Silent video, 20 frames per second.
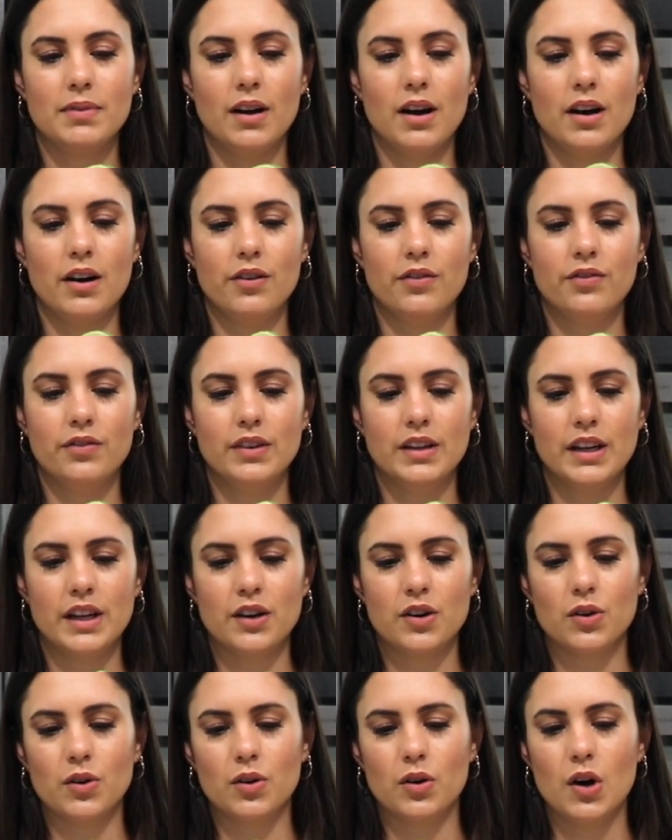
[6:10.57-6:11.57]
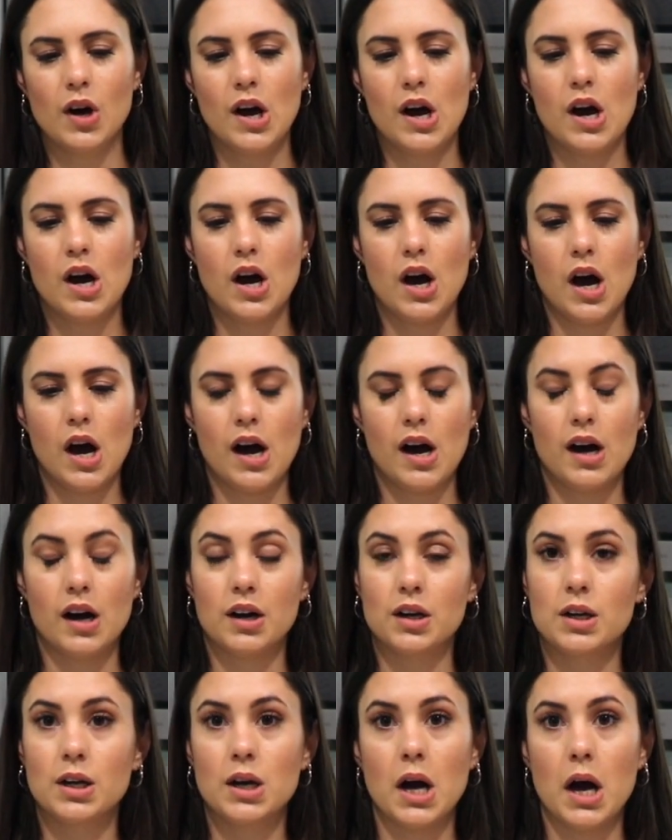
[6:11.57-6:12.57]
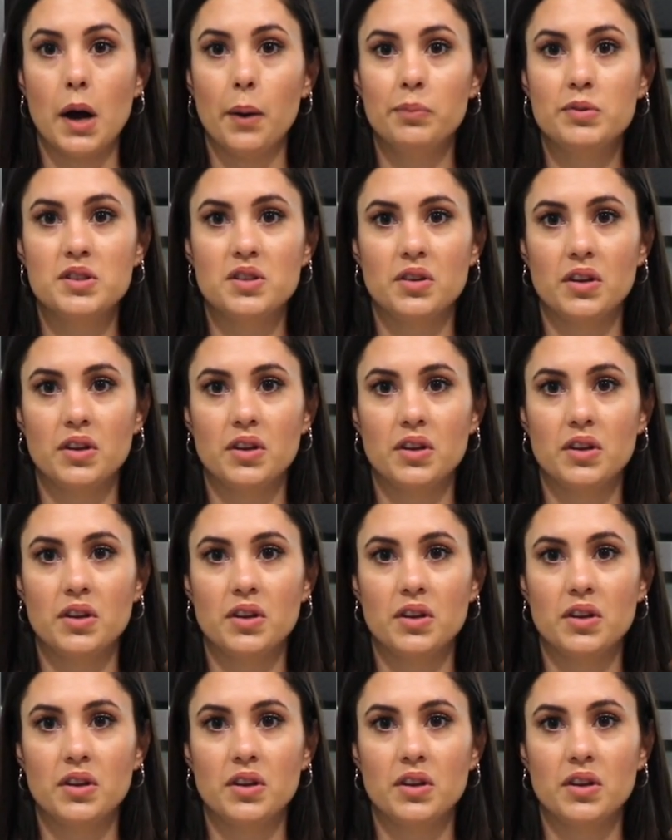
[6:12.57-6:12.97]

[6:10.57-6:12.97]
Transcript: of little cups.